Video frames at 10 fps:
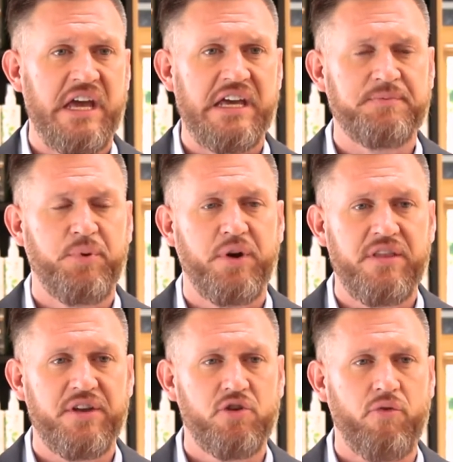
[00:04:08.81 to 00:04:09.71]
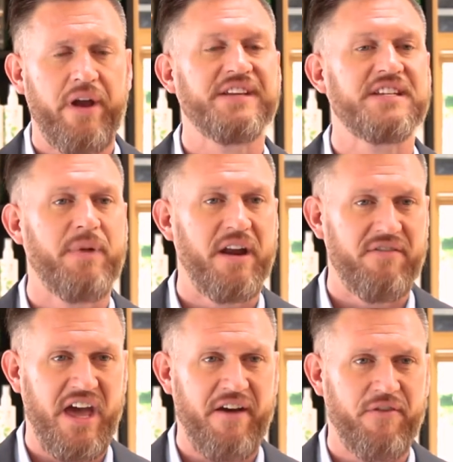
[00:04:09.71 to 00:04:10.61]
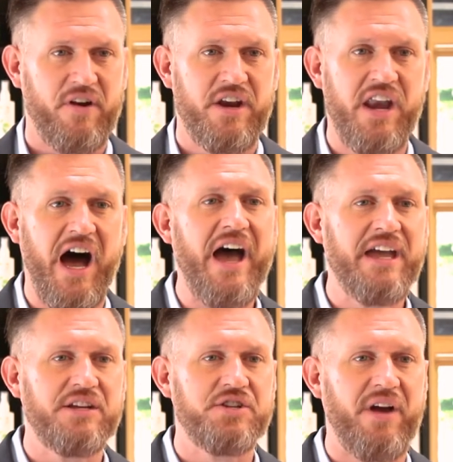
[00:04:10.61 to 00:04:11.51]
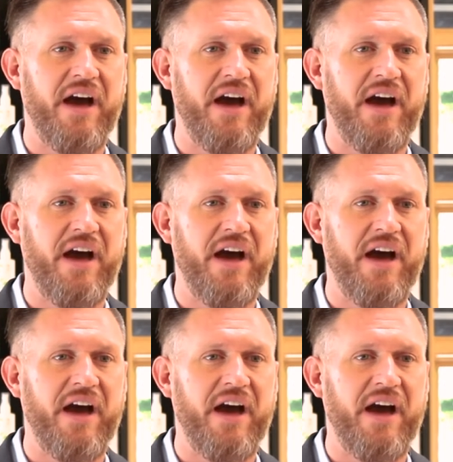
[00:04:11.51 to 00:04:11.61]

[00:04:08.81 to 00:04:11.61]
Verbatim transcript: is putting the greatest amount of effort not into